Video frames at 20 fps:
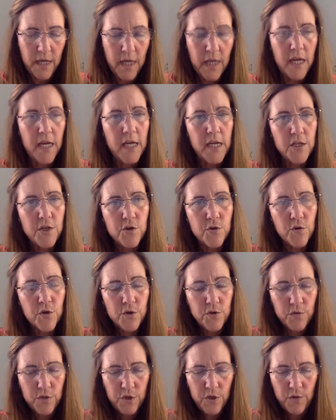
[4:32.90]
In your
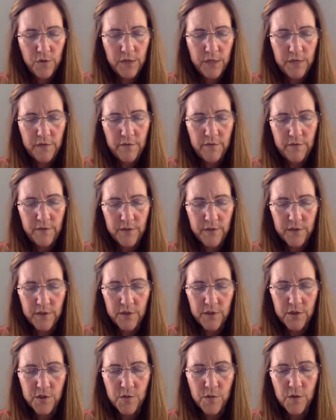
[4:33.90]
Newtonian
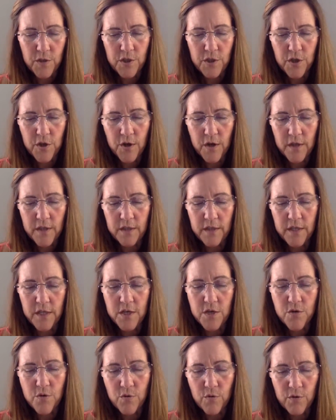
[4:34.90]
physics, you are taught that
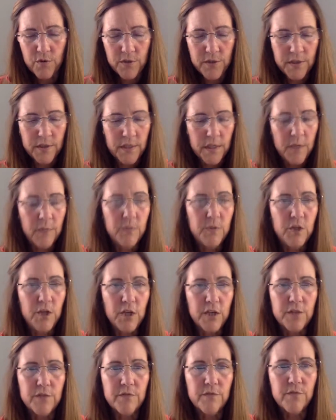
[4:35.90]
yours is an
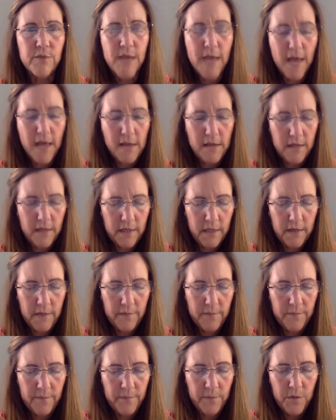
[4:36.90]
objective reality.
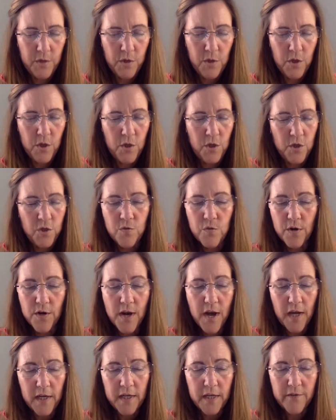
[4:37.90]
You are
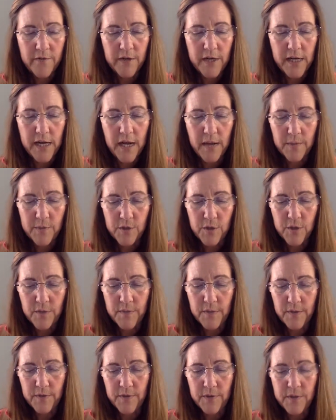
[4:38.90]
not given an option
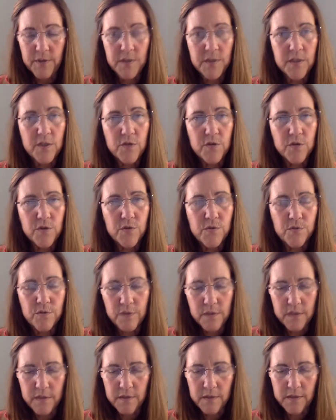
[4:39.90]
about this in your school
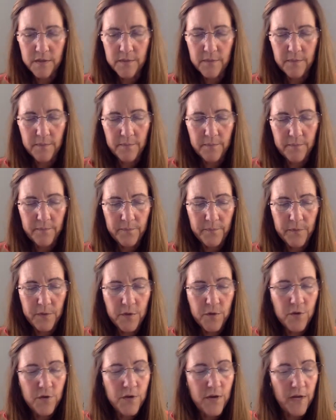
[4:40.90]
system.
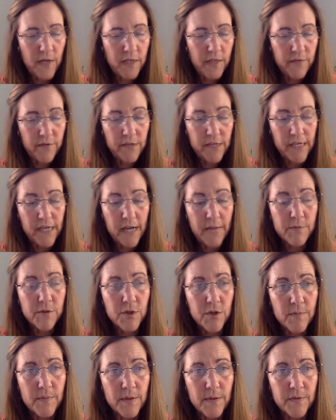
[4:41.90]
You're not given an
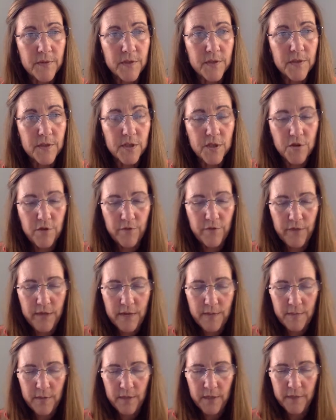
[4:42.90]
option about this in your
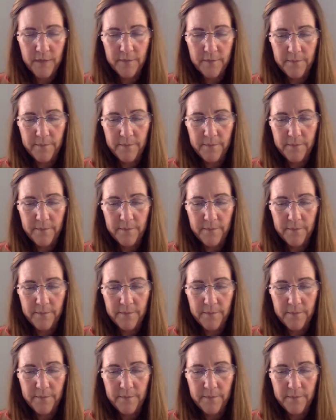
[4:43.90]
family.